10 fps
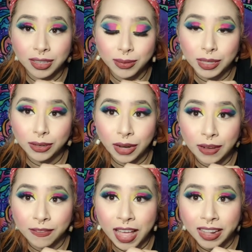in the Rio
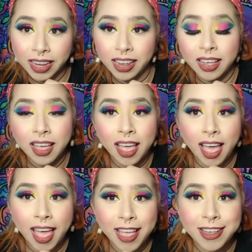Grande Valley,
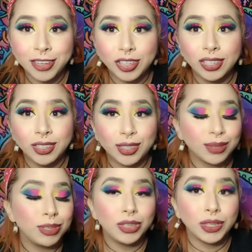and she is
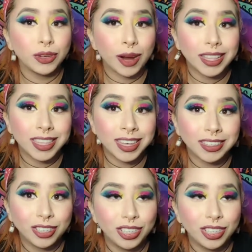going to be doing great things.